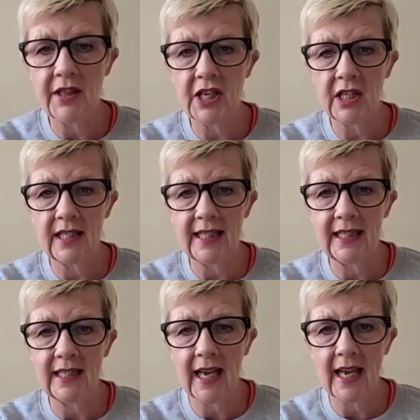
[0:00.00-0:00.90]

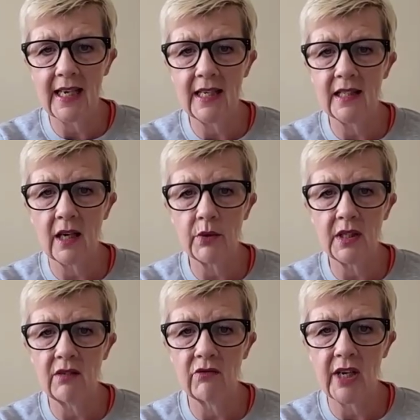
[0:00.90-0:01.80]
13 days, I was
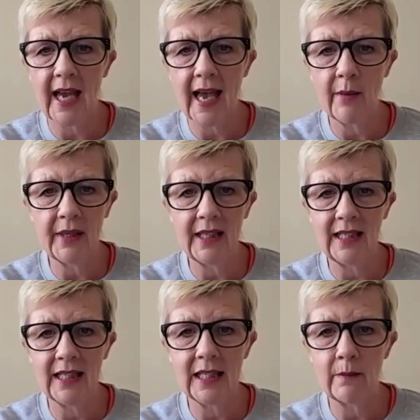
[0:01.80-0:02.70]
in rehab
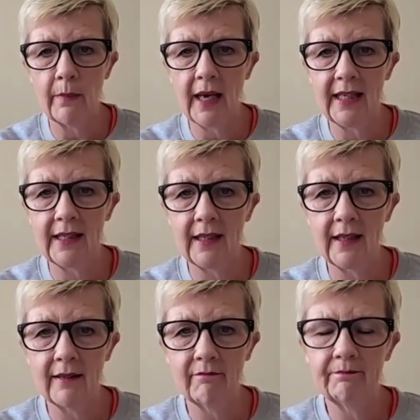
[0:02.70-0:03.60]
in Spain.